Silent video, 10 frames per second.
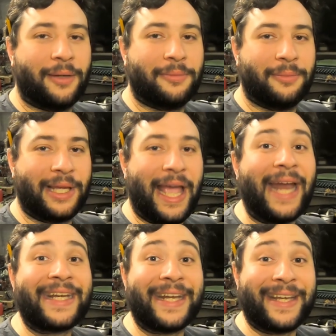
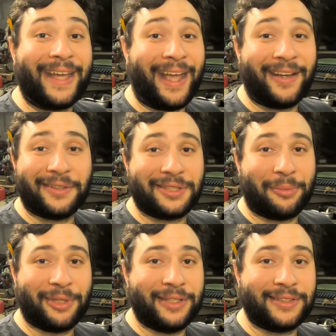mechanic in a can or
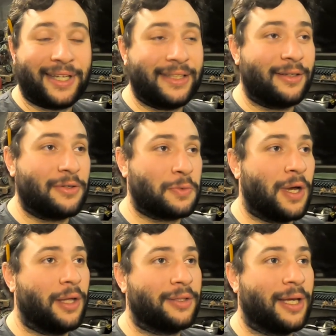something inside there as
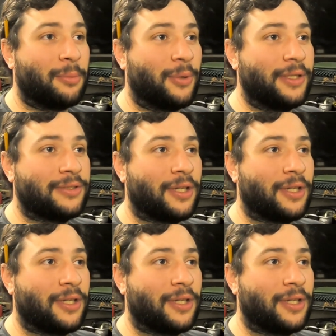well at that point.